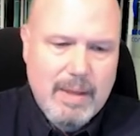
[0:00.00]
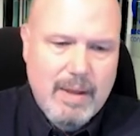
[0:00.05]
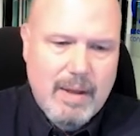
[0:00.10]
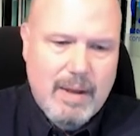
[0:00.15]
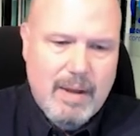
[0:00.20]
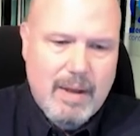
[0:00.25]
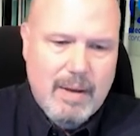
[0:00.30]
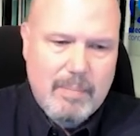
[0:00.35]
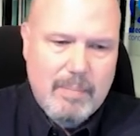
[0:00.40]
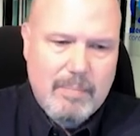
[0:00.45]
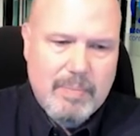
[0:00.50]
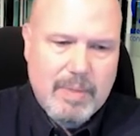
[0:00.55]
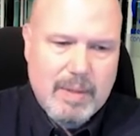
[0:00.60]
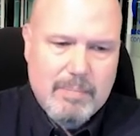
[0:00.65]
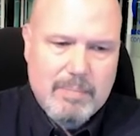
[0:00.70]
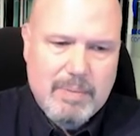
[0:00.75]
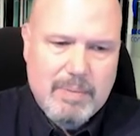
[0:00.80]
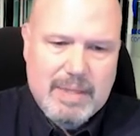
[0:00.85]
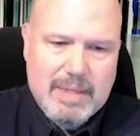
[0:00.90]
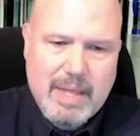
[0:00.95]

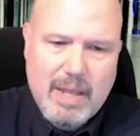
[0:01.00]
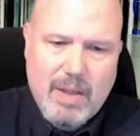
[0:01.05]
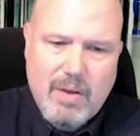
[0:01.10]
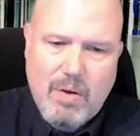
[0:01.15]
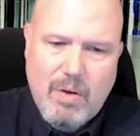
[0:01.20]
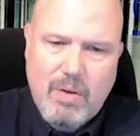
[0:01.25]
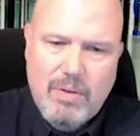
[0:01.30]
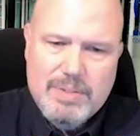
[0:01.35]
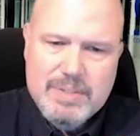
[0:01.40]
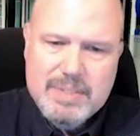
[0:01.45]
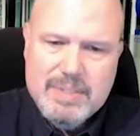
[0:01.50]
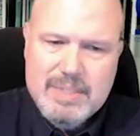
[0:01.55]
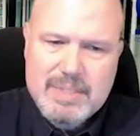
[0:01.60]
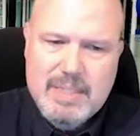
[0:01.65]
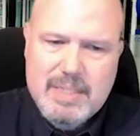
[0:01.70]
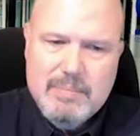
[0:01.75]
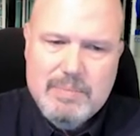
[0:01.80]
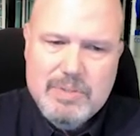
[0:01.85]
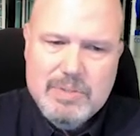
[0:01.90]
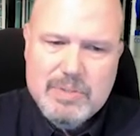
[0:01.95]
But they all
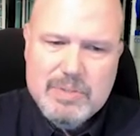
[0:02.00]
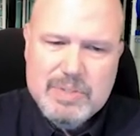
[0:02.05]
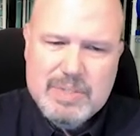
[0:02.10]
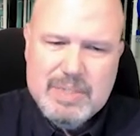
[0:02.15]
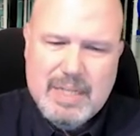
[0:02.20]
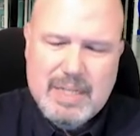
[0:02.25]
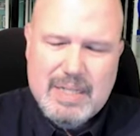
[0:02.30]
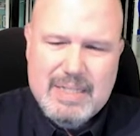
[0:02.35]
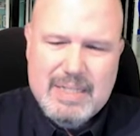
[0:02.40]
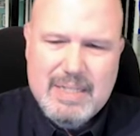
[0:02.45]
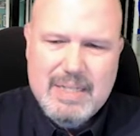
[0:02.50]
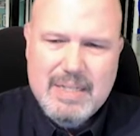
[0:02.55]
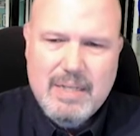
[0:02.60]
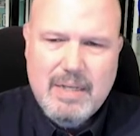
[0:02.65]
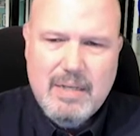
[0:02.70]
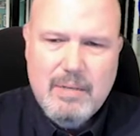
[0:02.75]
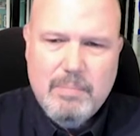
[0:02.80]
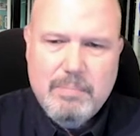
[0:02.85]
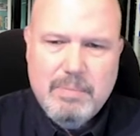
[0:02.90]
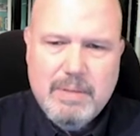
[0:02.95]
seemed just a
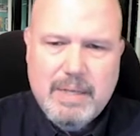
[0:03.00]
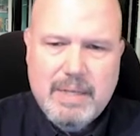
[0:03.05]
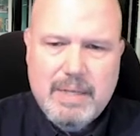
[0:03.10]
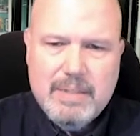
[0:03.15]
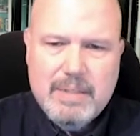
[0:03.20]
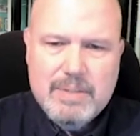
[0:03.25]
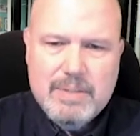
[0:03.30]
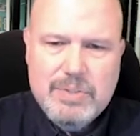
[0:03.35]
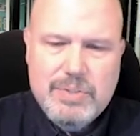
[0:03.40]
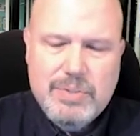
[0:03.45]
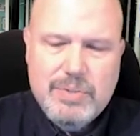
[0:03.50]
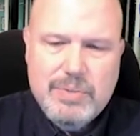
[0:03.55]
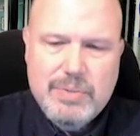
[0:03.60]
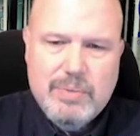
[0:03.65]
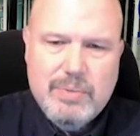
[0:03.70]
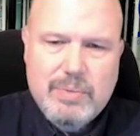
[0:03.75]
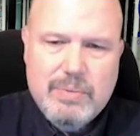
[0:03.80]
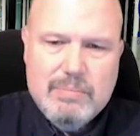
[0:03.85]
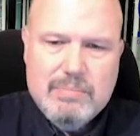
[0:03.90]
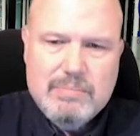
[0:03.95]
little bit
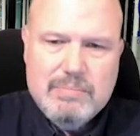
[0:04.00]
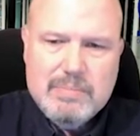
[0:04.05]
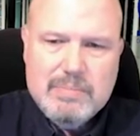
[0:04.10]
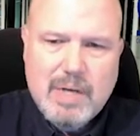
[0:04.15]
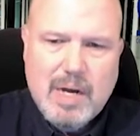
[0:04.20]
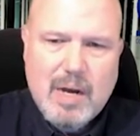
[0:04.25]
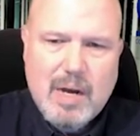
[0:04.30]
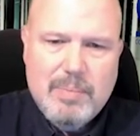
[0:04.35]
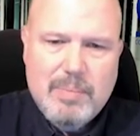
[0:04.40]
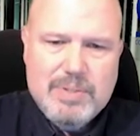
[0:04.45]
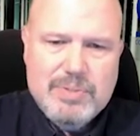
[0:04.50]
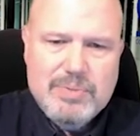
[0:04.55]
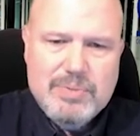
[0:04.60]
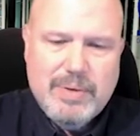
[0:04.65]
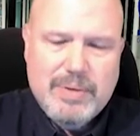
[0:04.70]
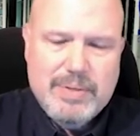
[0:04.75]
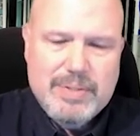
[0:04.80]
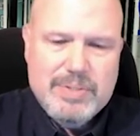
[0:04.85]
too arbitrary.